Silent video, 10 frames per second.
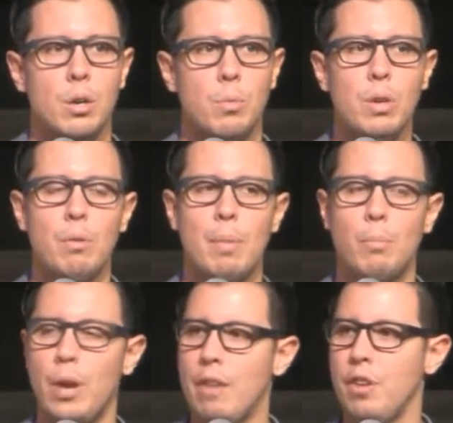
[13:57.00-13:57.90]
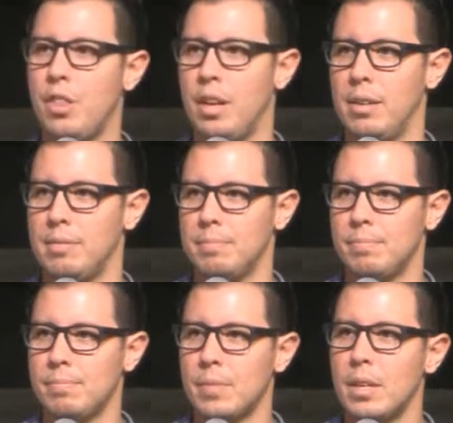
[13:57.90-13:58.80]
We remember everything.
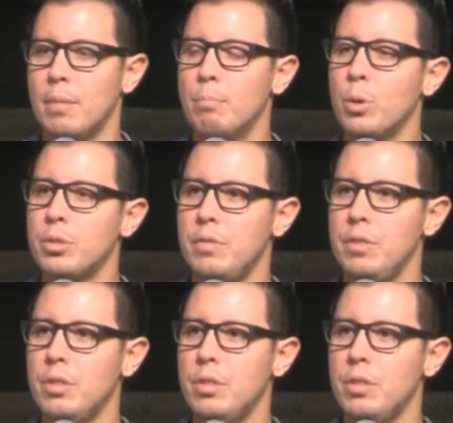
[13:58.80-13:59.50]
Most of you